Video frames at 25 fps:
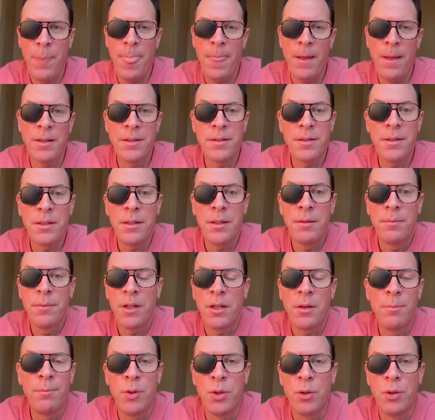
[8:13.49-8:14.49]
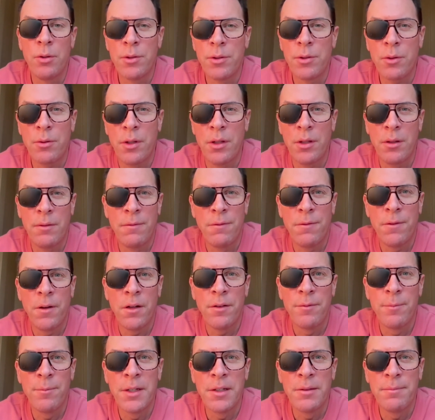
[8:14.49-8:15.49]
I see the computer screen in front
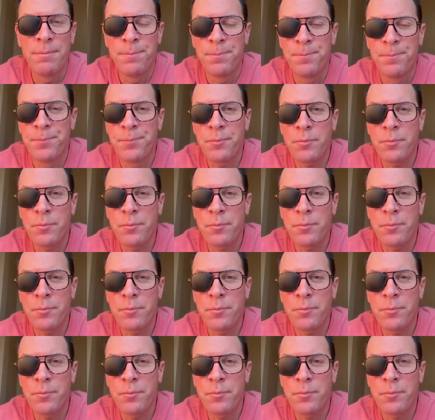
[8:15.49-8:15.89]
of me.